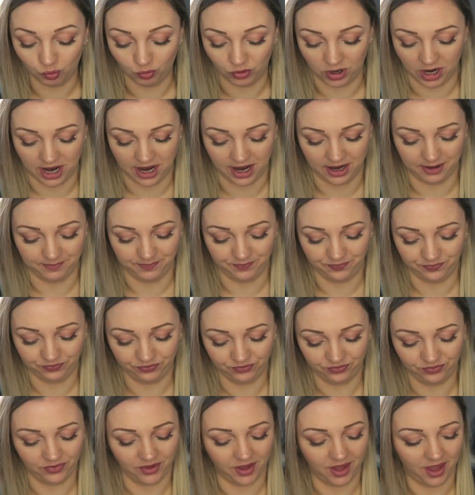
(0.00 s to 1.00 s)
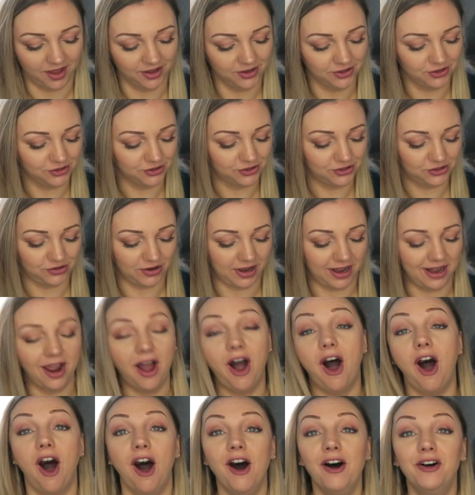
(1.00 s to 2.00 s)
Right. Straight
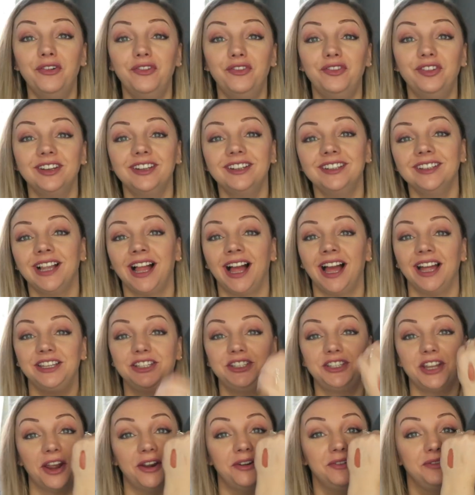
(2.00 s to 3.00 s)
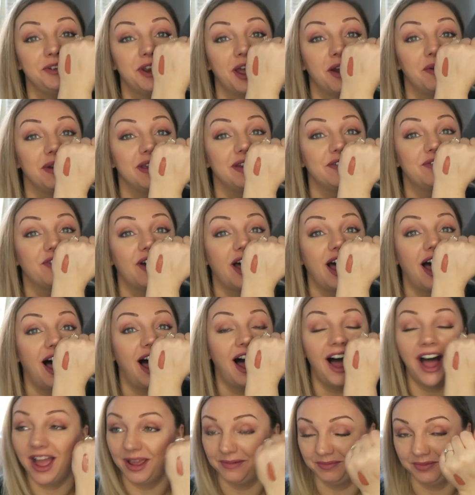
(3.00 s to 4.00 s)
off, don't know if
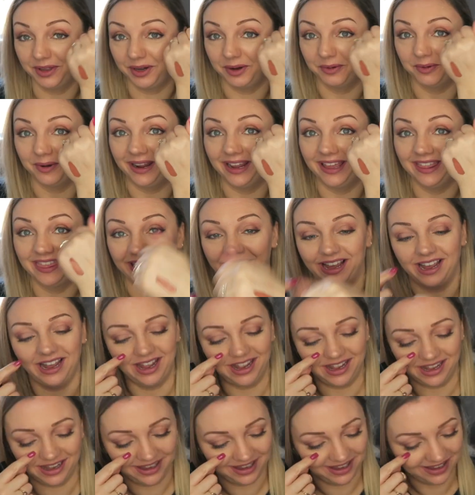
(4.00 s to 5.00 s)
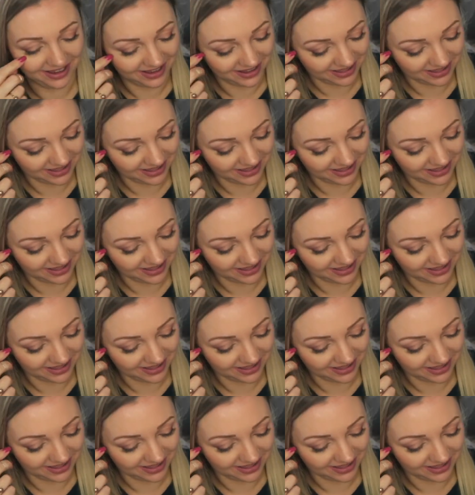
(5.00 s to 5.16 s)
I'm gonna wear that.